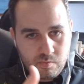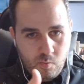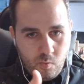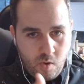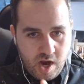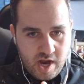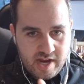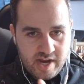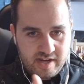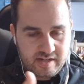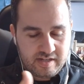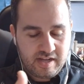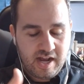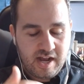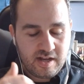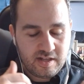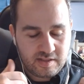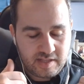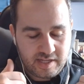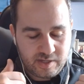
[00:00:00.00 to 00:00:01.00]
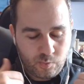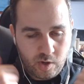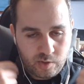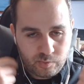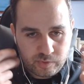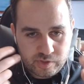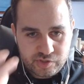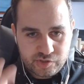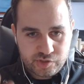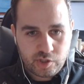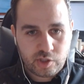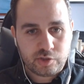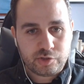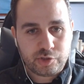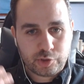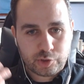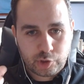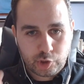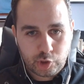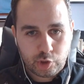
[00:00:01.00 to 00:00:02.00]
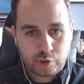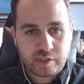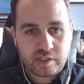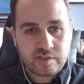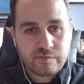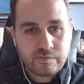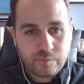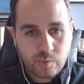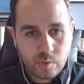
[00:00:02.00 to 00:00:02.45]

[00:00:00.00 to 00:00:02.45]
why uh, like what result you're looking